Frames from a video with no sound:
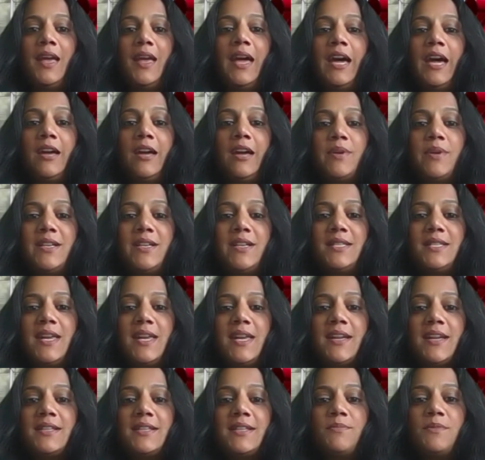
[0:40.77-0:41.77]
And by
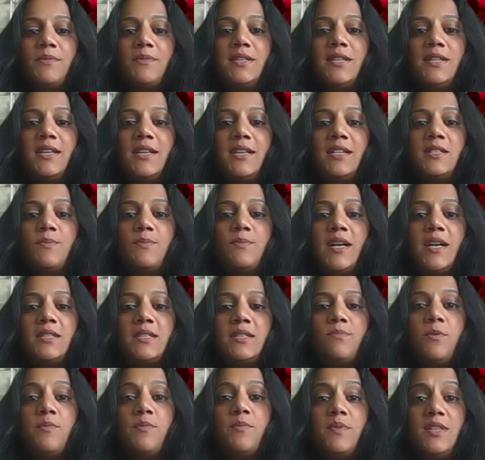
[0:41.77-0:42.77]
staying as up to date as
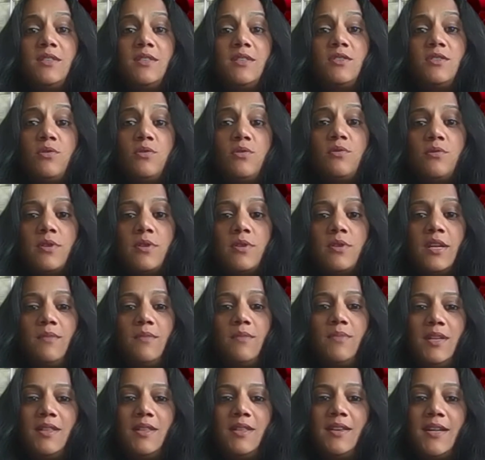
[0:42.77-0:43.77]
possible means you can
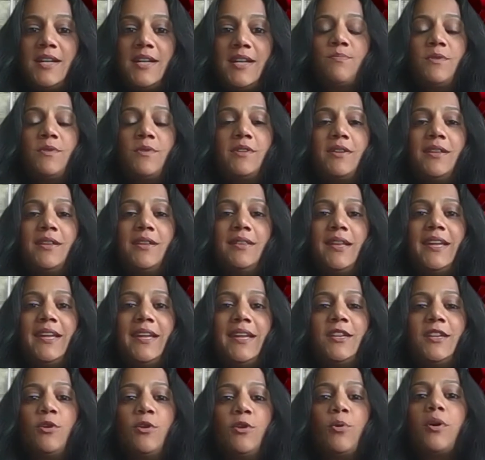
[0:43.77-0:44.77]
be the expert in
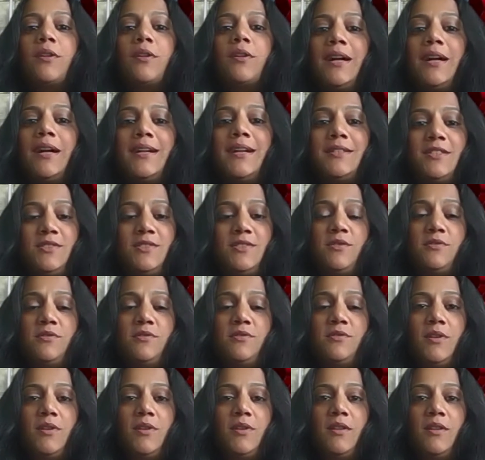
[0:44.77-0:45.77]
letting your clients
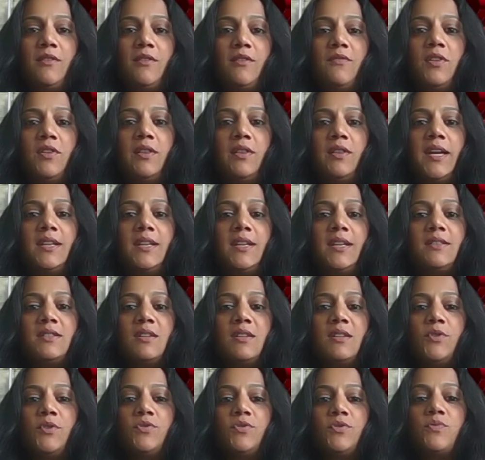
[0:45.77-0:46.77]
know all of the latest
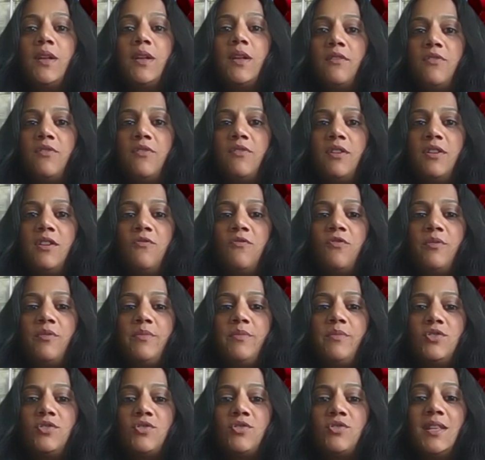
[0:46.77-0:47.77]
and most relevant
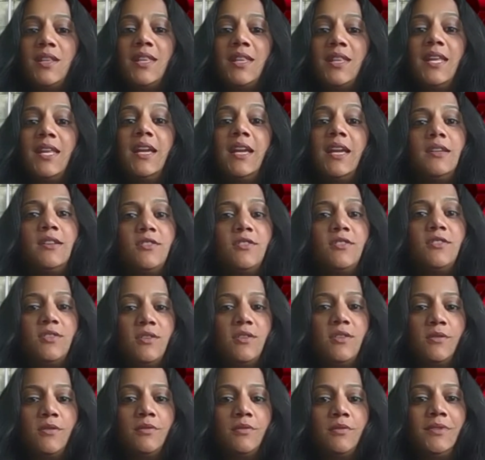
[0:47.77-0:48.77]
information that they need to
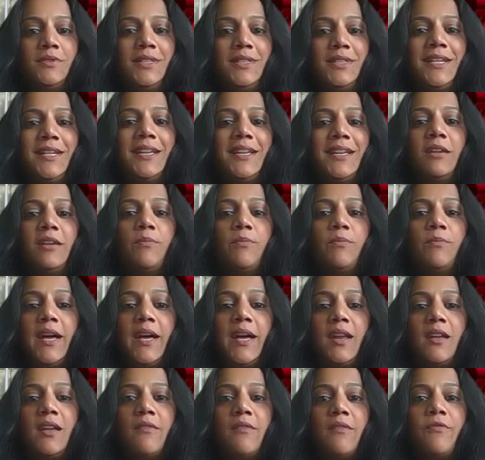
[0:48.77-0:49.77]
know in
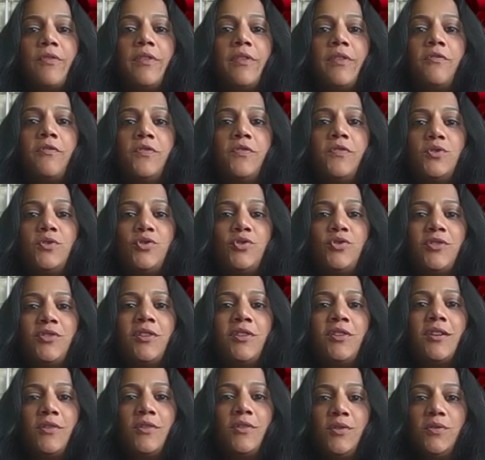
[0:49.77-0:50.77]
planning for their
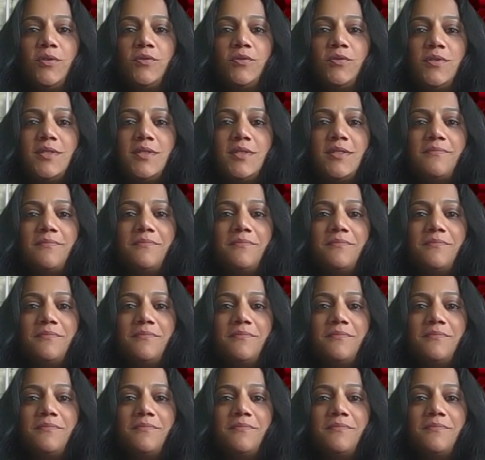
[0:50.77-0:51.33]
future cruise.